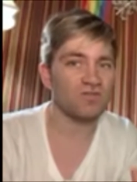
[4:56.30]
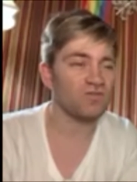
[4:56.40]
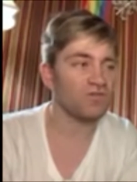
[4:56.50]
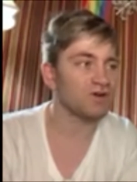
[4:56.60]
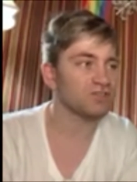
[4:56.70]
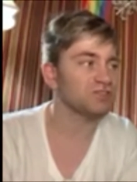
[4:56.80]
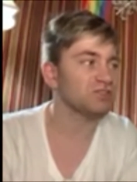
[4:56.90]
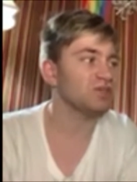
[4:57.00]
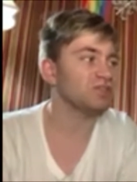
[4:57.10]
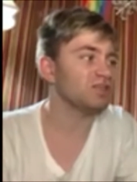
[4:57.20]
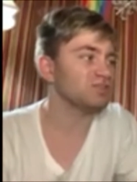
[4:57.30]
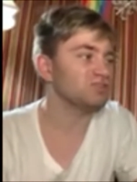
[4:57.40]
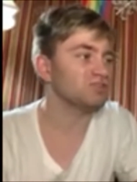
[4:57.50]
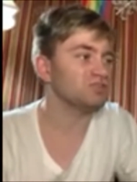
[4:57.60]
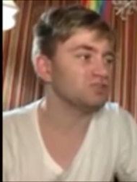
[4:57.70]
function that is
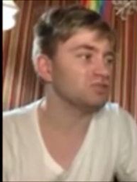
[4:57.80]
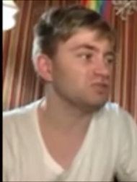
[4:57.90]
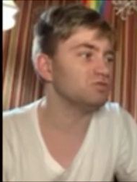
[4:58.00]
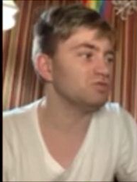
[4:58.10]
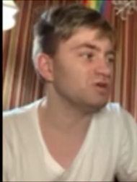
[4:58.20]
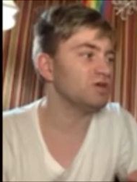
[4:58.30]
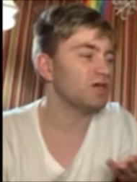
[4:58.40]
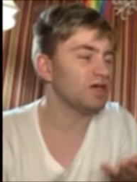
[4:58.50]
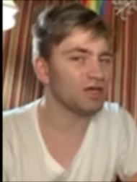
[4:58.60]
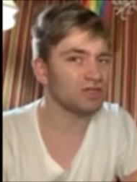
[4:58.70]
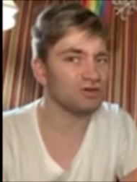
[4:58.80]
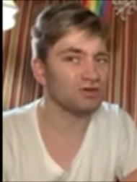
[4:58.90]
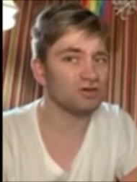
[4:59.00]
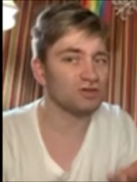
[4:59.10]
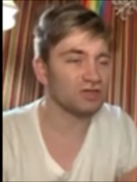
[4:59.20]
going to
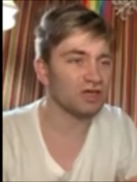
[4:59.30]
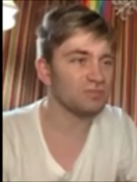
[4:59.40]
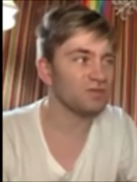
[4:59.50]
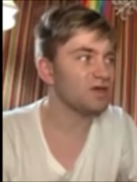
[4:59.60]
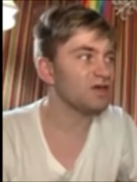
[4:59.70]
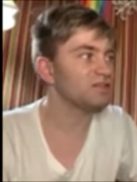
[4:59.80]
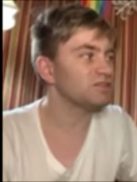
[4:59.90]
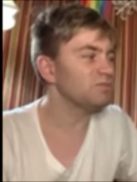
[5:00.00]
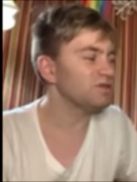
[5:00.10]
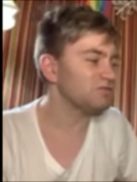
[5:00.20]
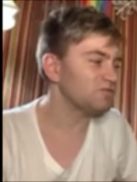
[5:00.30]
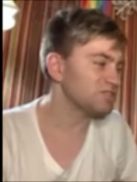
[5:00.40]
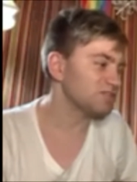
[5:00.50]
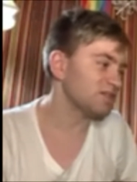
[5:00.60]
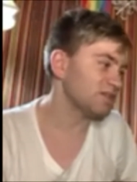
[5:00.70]
hinder your game. The only
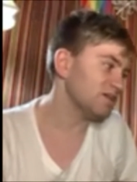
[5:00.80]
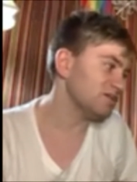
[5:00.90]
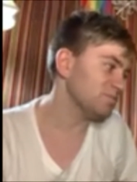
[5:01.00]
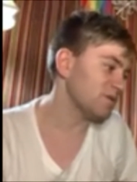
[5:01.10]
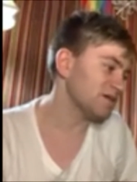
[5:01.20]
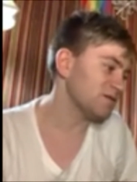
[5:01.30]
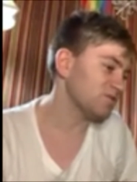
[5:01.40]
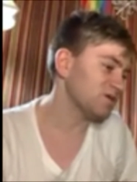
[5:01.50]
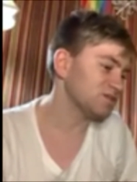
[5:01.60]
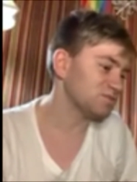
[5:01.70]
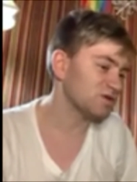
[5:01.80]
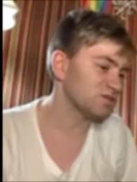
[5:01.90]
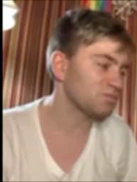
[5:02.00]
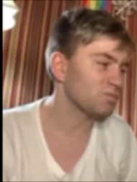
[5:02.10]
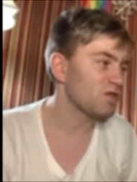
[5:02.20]
reason it hindered my gameplay
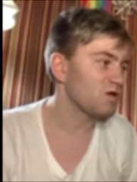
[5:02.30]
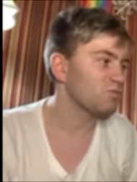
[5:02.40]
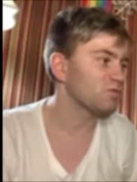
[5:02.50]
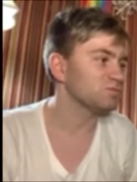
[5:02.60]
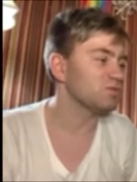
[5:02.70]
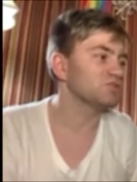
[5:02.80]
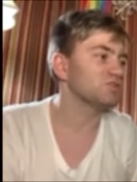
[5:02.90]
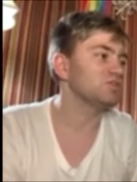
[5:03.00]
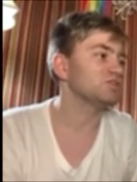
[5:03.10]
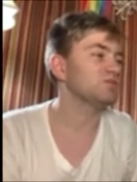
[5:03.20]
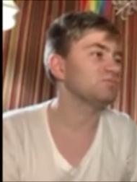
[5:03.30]
experience was mostly just at